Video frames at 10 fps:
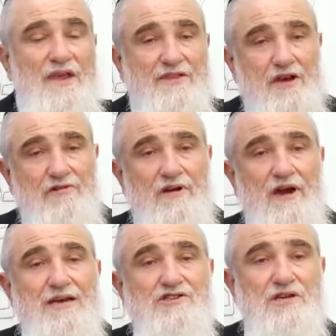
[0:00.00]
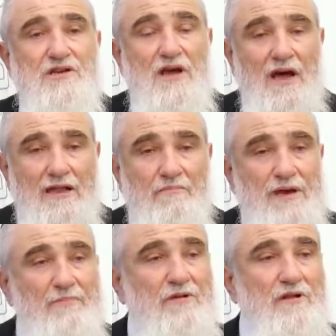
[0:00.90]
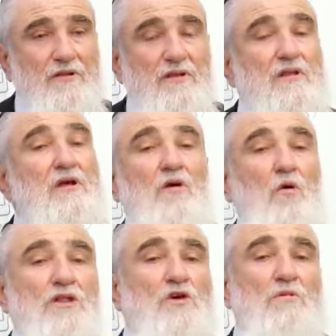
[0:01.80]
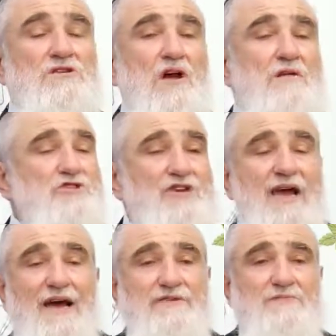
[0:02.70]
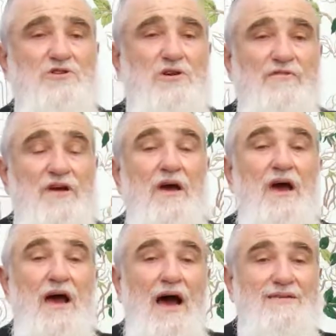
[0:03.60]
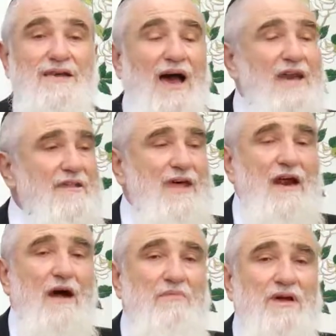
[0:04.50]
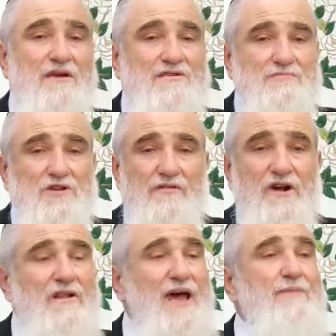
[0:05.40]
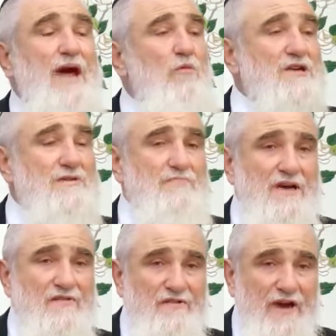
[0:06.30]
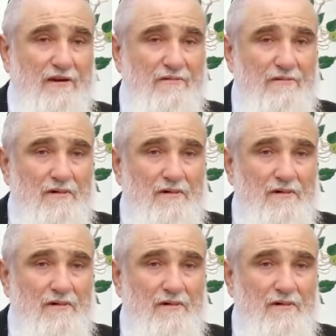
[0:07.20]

that the creation and the people, all the Ummah should have some sort of a, a taina that on me, some sort of a claim that I wasn't being fair.